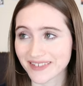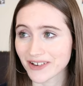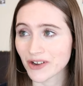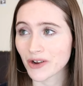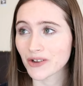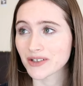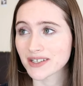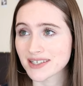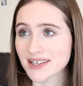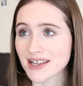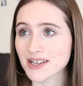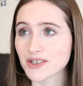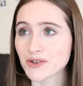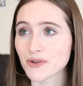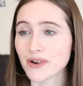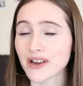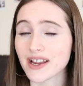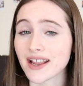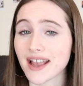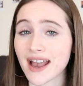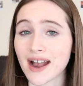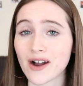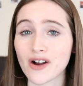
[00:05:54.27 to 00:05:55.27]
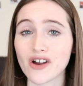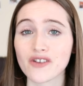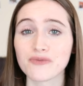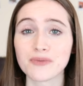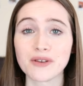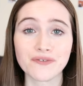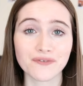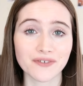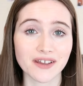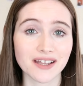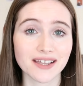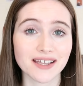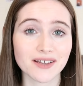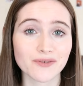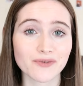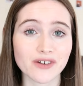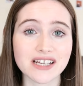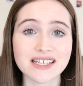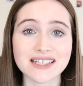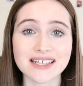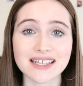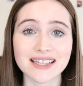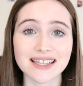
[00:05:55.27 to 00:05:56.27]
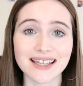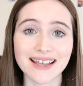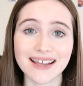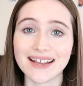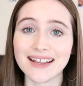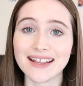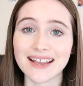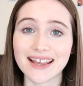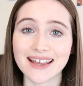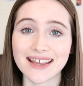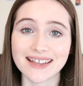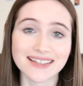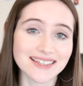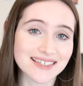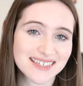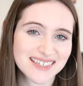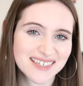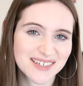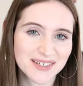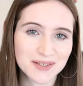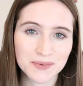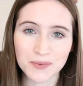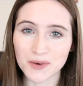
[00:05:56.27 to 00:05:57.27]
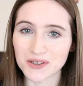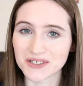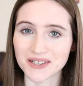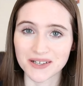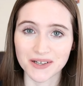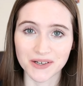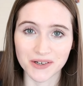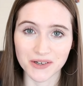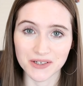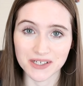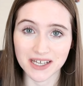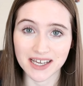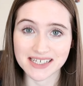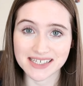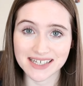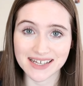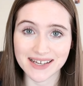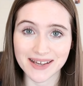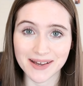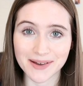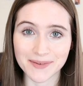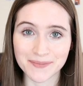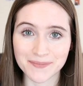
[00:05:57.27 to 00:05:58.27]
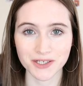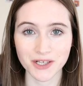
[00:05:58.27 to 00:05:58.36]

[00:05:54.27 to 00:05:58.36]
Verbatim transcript: considering how I've been feeling recently, it just wasn't a good idea.